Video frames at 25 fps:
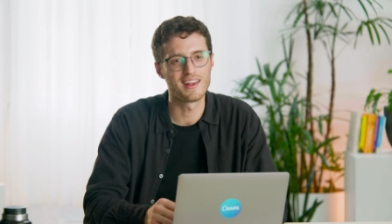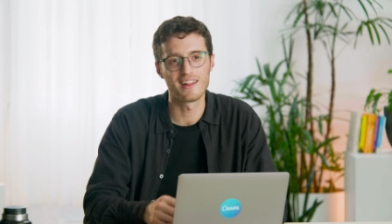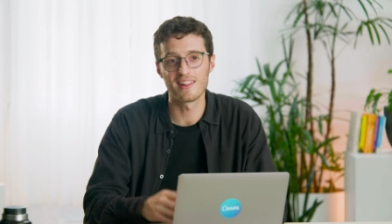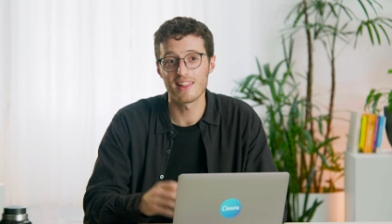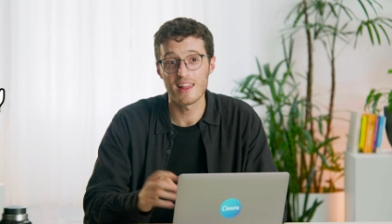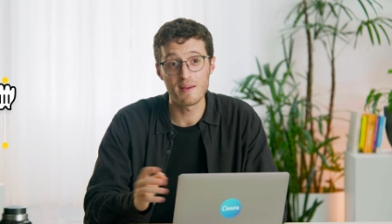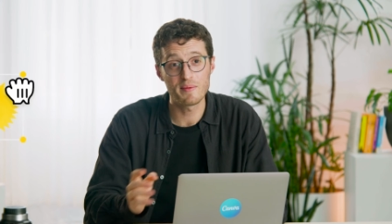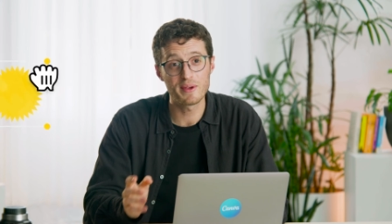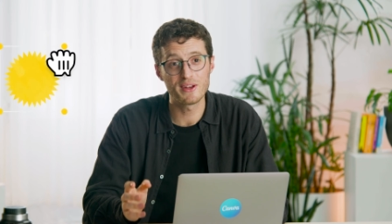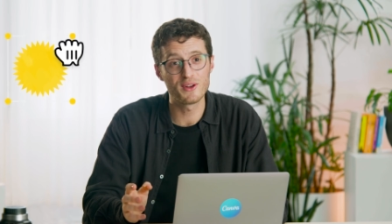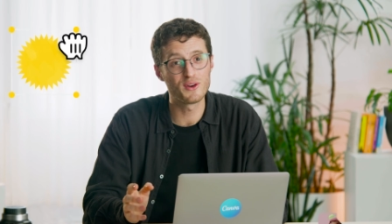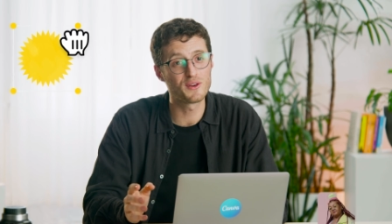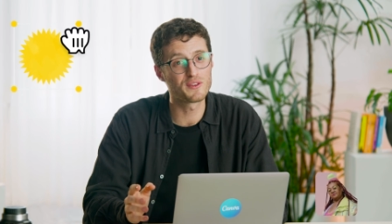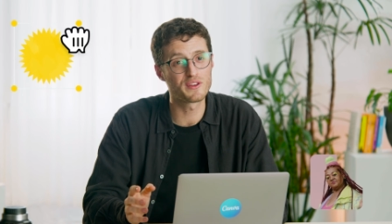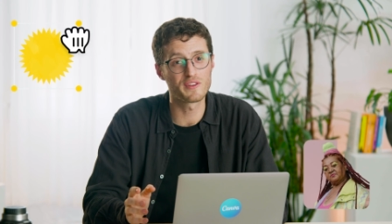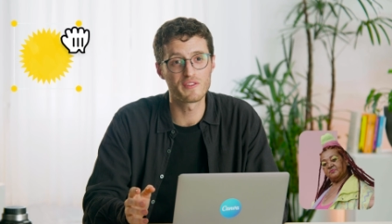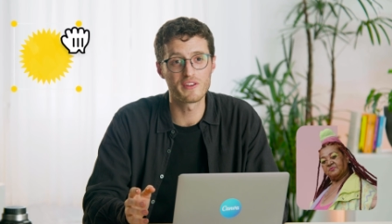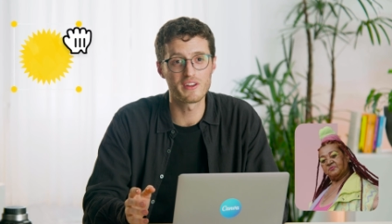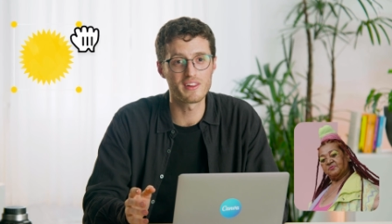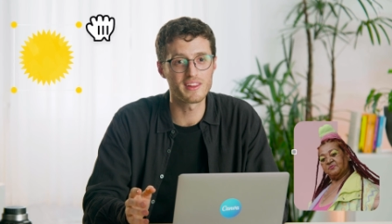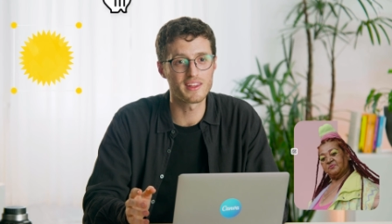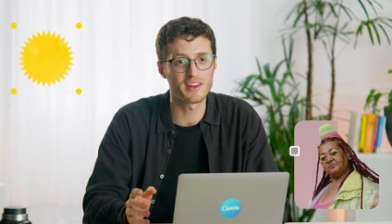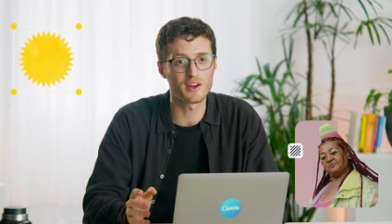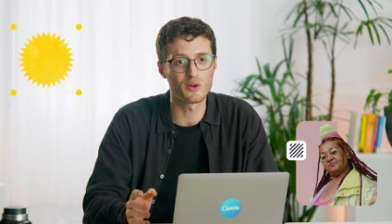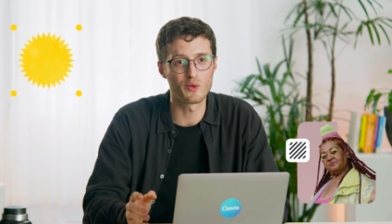Let me know if you're
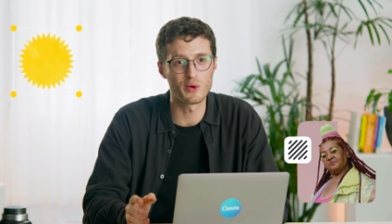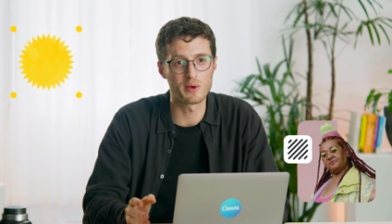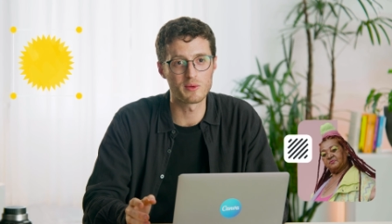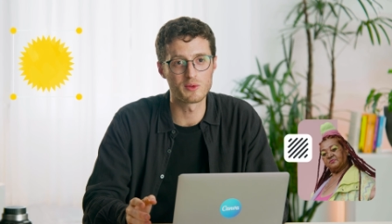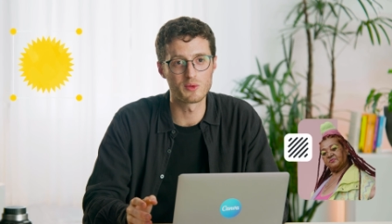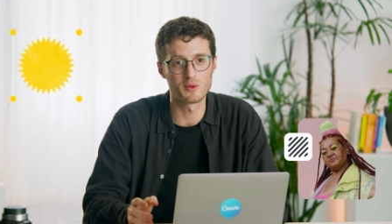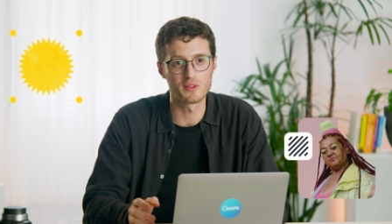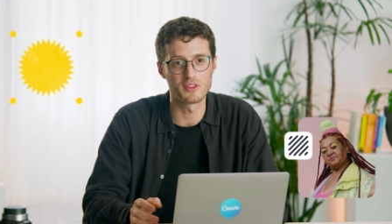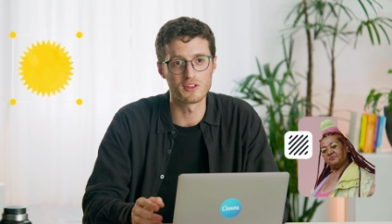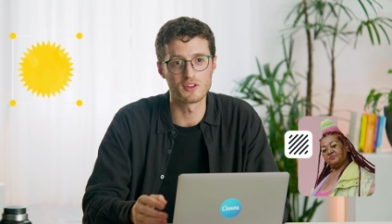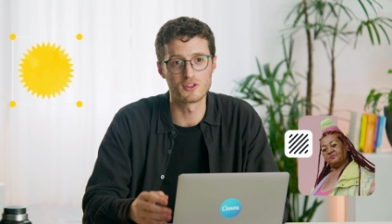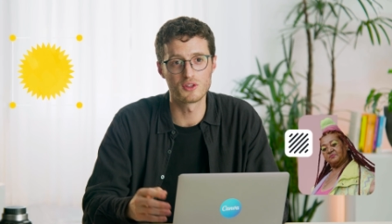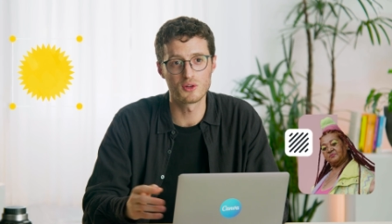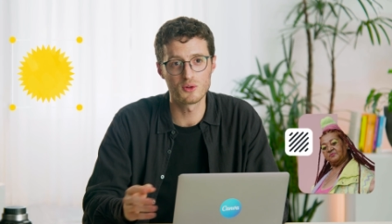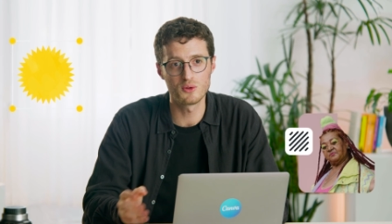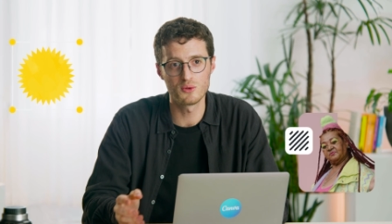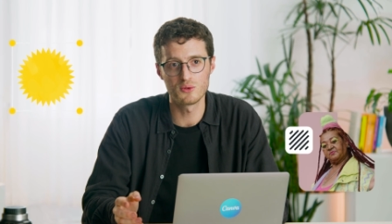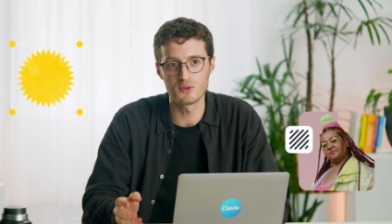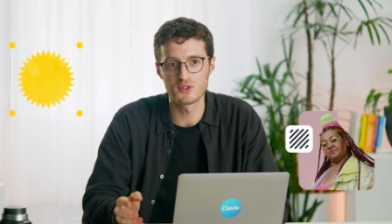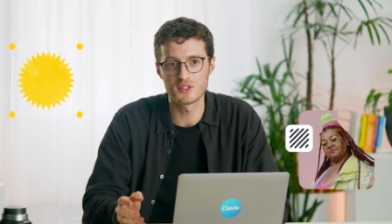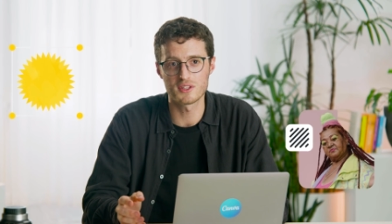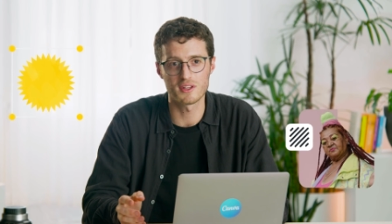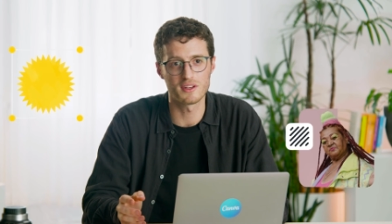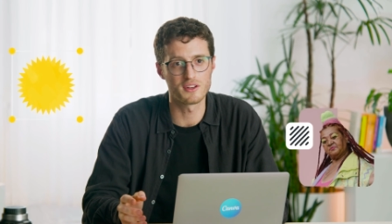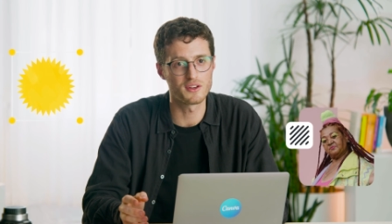feeling equipped with the
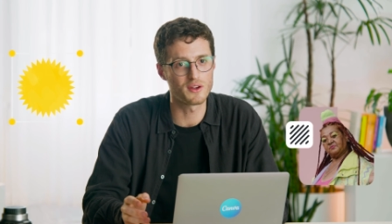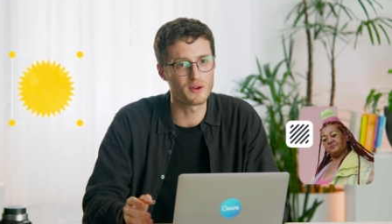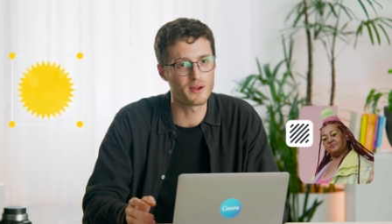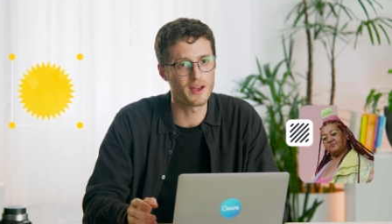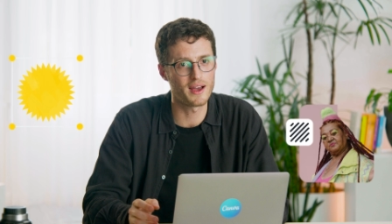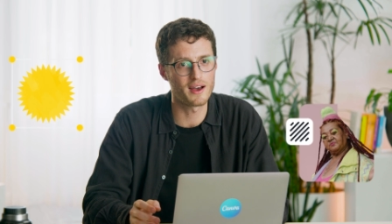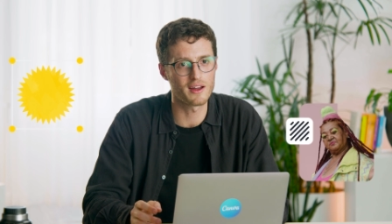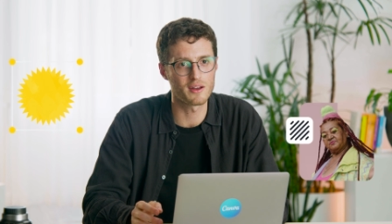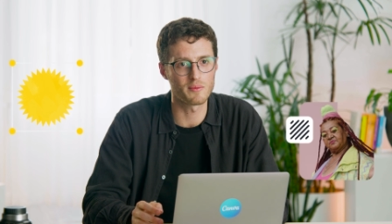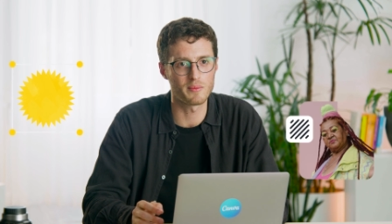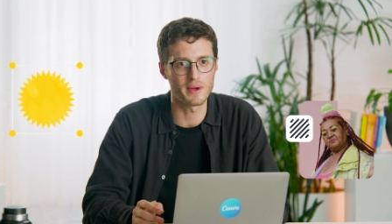tools and know how to